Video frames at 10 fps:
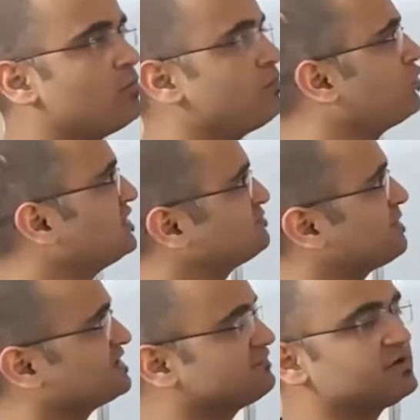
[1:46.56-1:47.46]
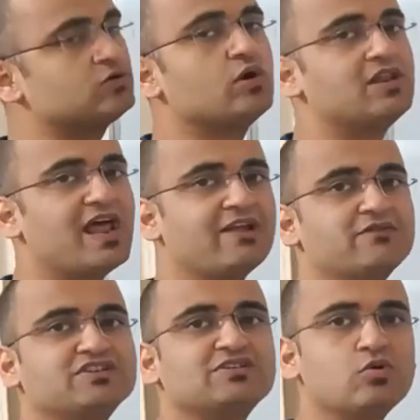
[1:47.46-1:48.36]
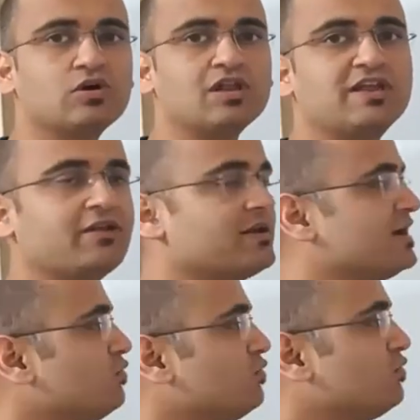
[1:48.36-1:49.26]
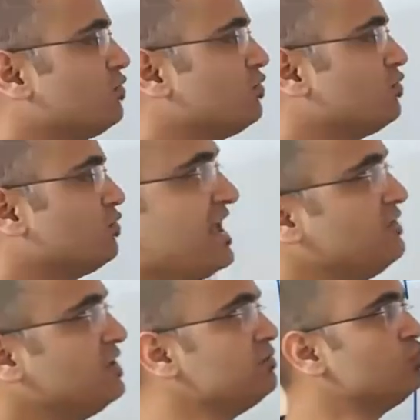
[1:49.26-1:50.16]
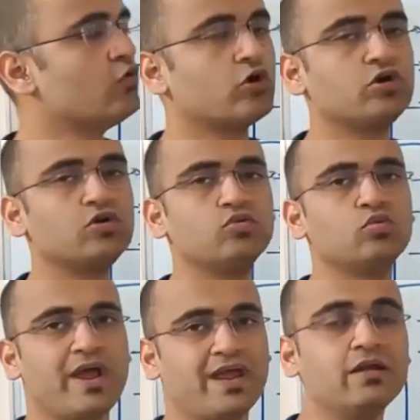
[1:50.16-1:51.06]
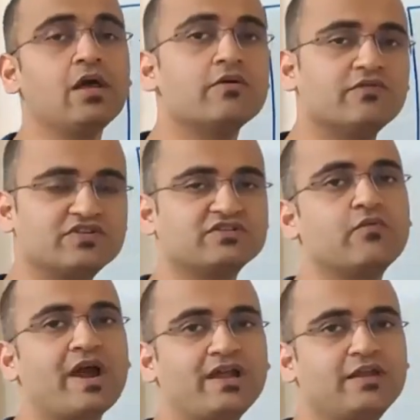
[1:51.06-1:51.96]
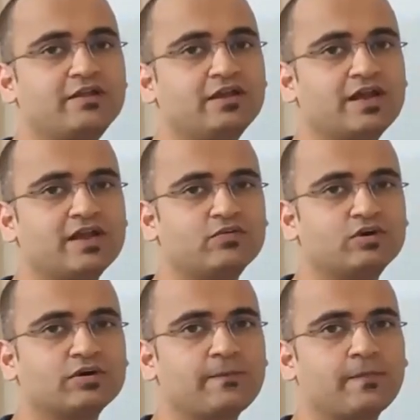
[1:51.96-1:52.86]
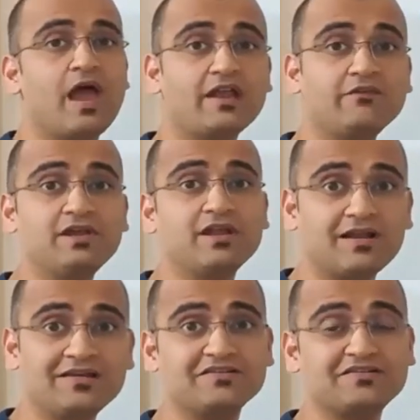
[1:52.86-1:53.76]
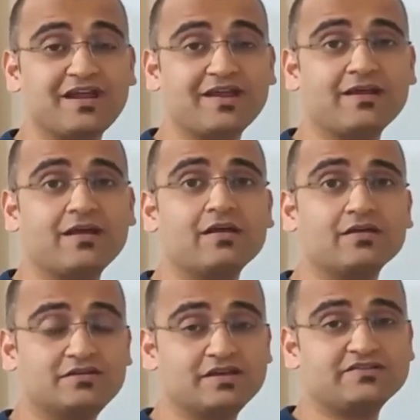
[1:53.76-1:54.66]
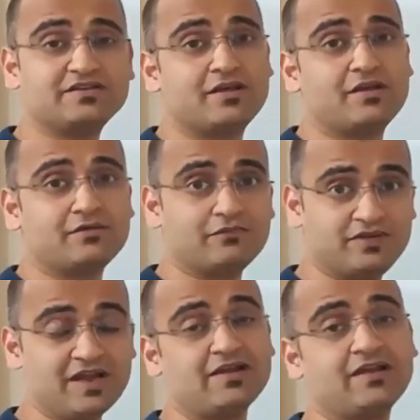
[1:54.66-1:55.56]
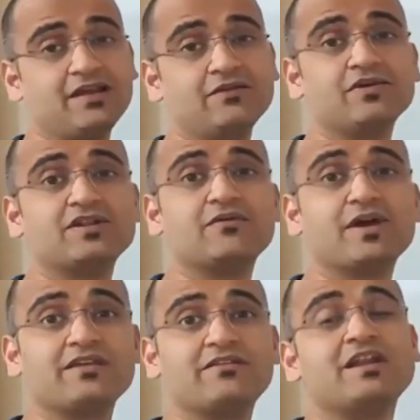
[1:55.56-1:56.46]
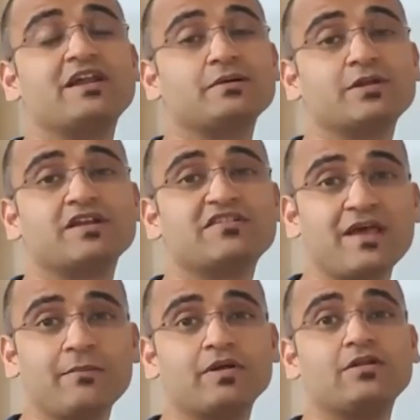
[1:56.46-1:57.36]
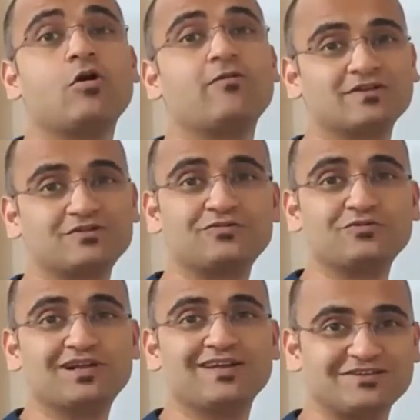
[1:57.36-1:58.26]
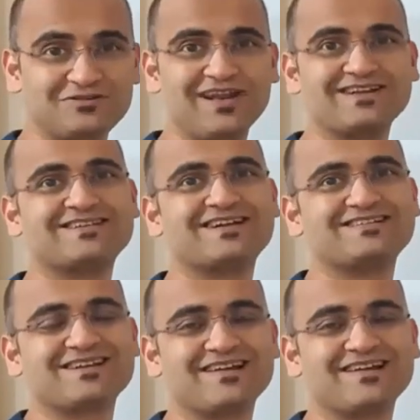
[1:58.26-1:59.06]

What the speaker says: the components specific to a LAN, which is local area network, and then we'll move on to WAN, which is a wide area network. And we'll understand this yet again with a very relatable example of a school. So let's get